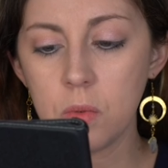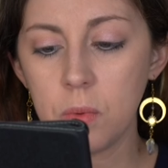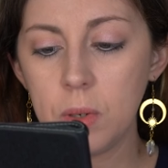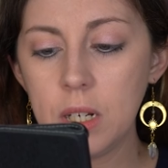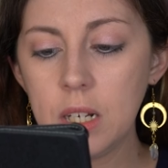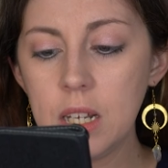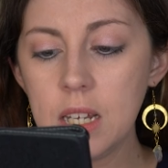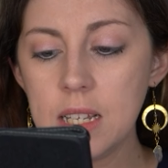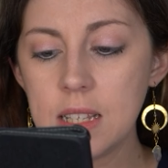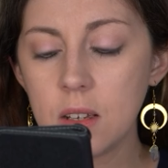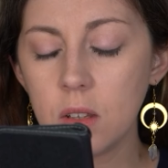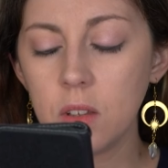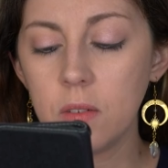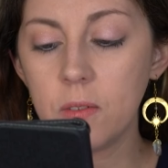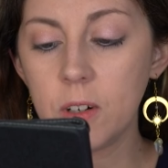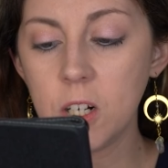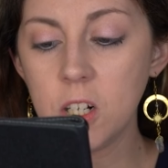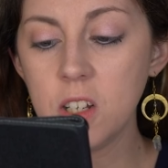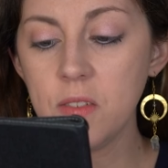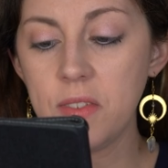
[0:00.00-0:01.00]
Rena is on the
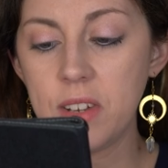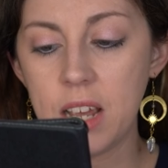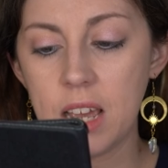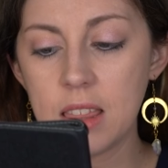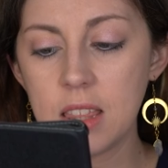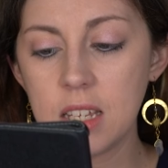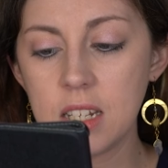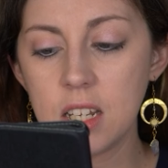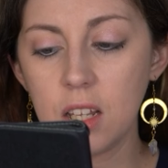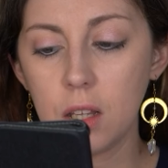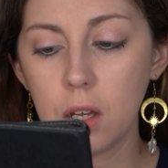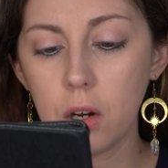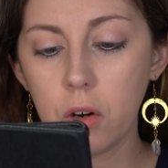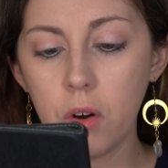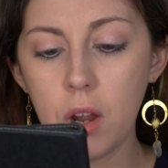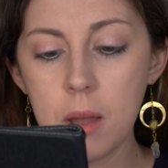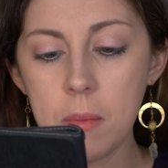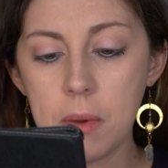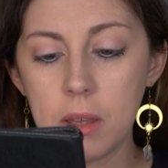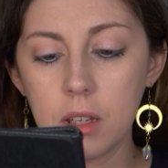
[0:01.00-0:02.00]
verge of death until her
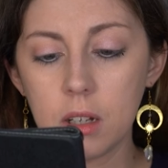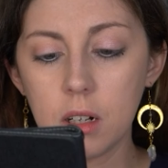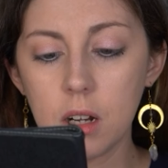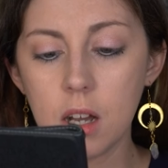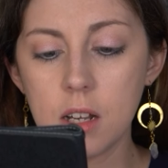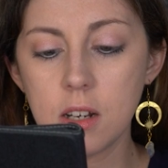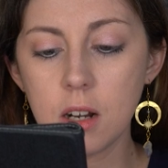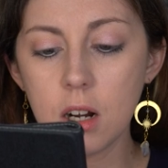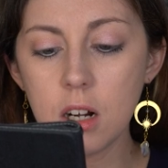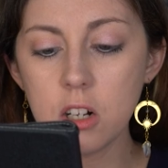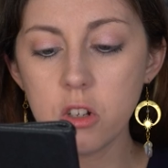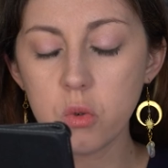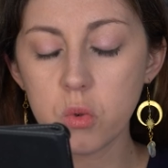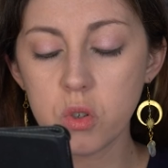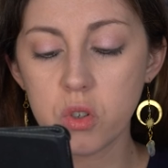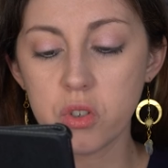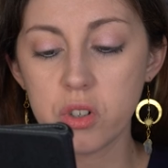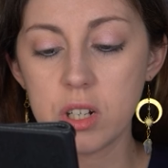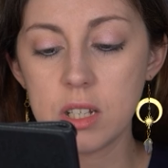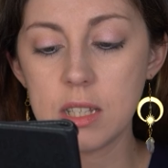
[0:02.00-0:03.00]
grandmother, a dark
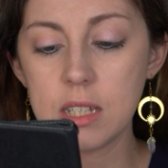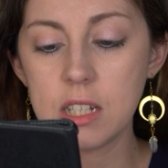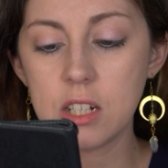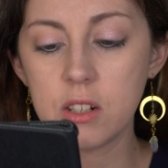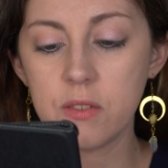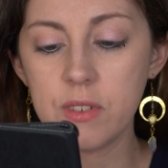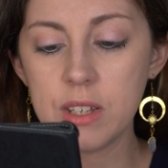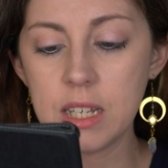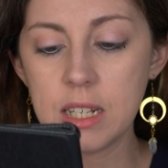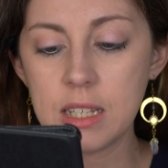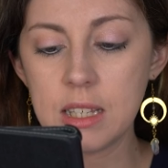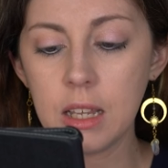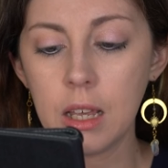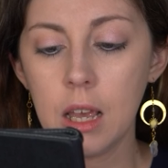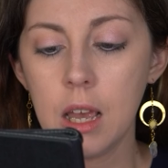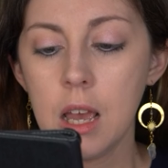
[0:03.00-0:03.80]
sorceress, intervenes.